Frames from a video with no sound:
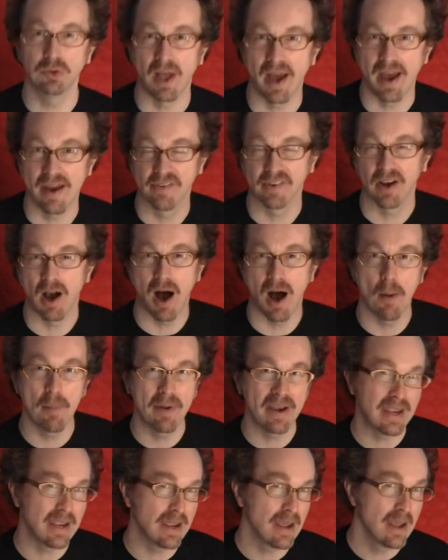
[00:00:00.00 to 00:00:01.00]
life
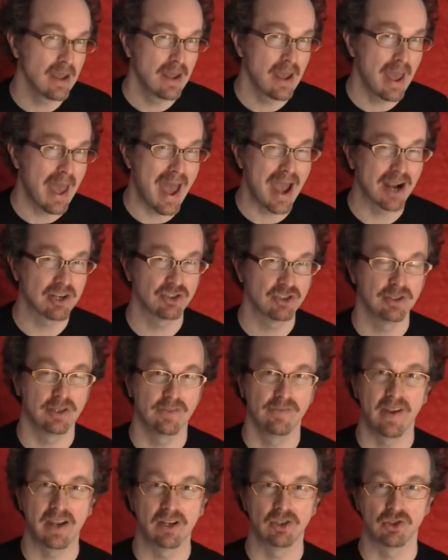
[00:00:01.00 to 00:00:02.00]
comedy action
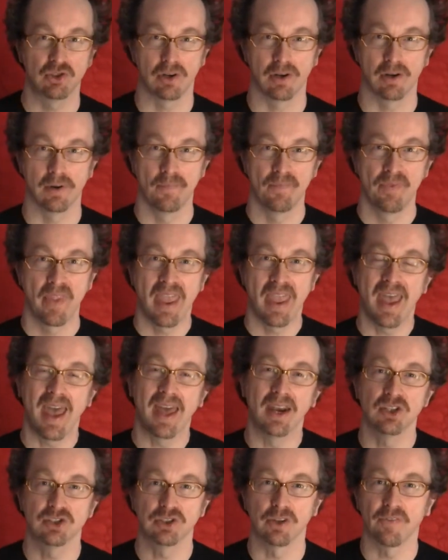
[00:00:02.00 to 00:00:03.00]
adventure,
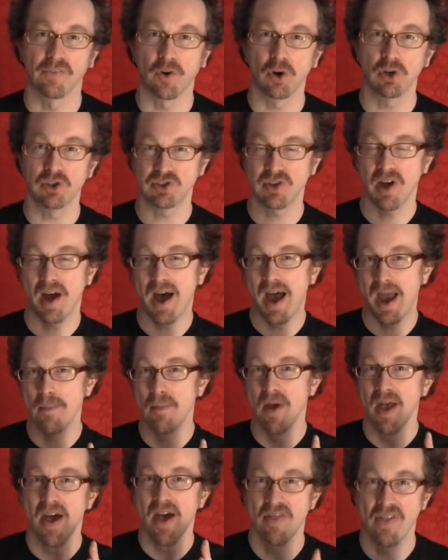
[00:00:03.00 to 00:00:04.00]
and it's the first
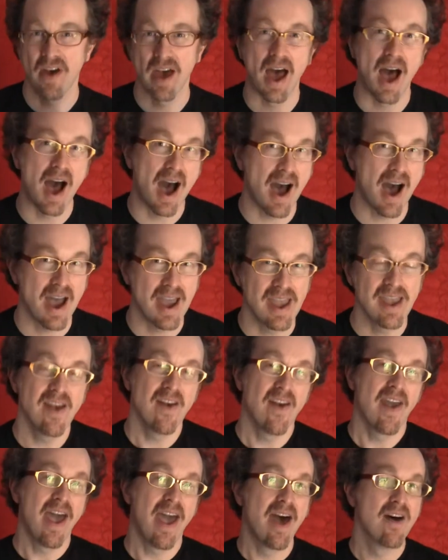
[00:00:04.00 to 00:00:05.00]
time that I
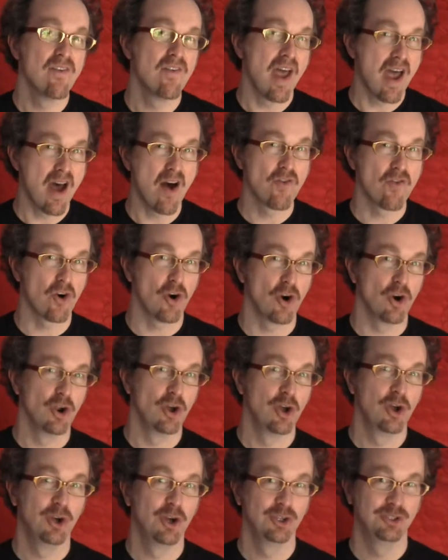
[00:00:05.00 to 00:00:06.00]
have ever
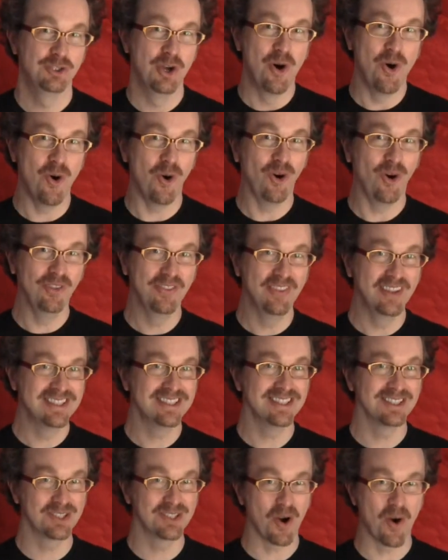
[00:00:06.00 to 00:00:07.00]
told this
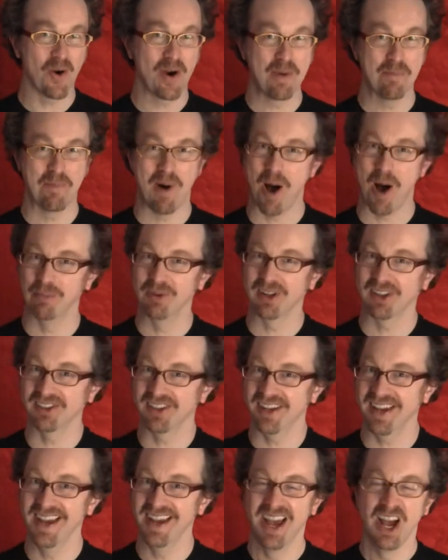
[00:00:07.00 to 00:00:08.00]
story
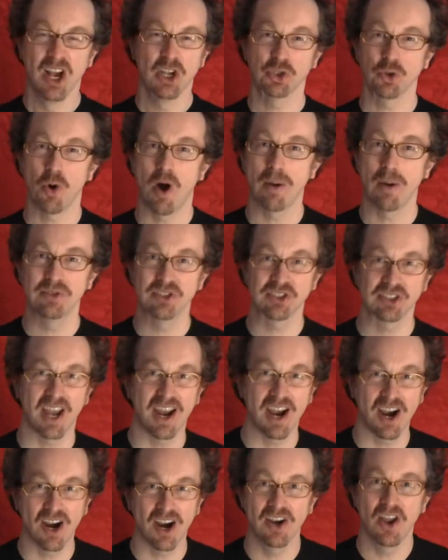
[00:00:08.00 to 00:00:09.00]
publicly, so I'm
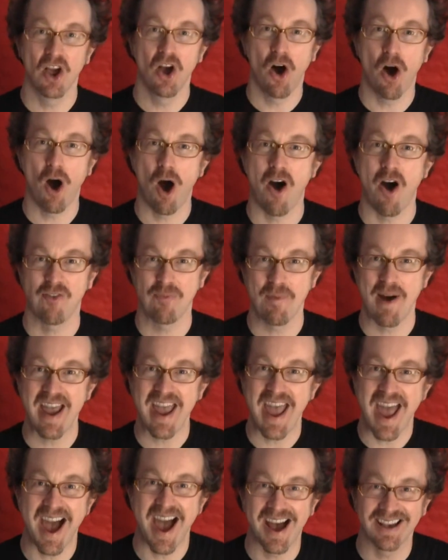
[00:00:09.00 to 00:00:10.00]
scared off my
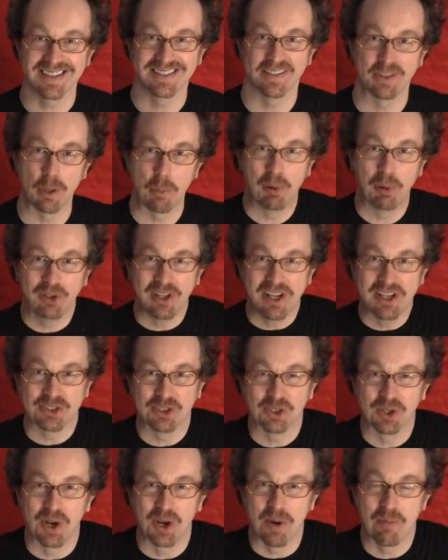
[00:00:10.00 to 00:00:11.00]
ass that the police
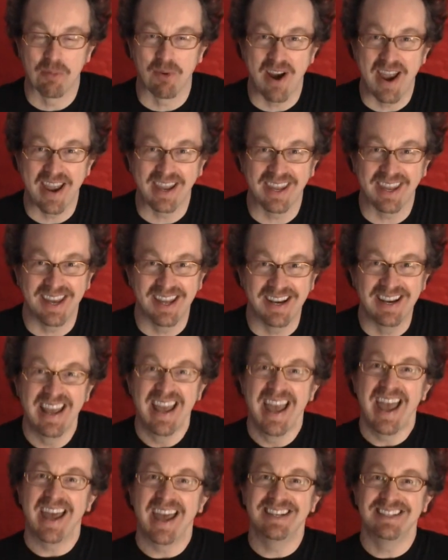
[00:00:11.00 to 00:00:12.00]
are gonna break in
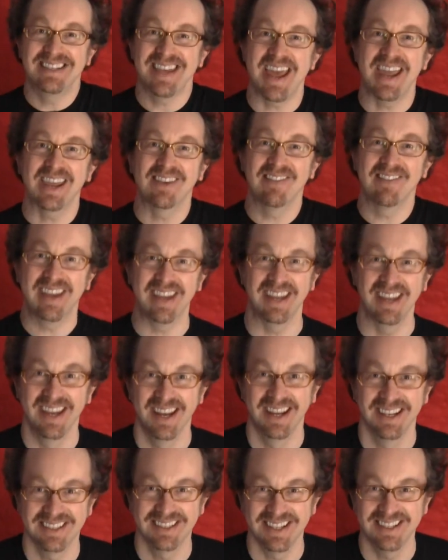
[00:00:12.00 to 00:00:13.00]
and take me
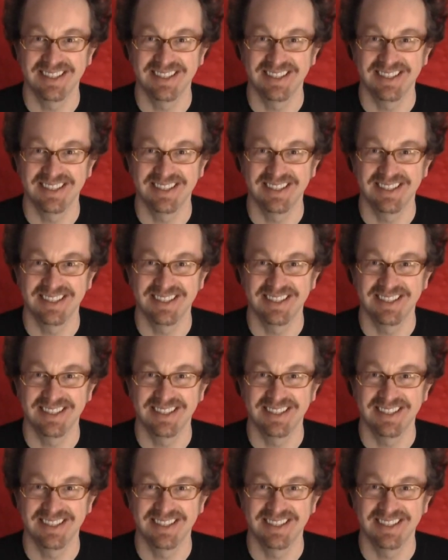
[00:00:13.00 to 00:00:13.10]
to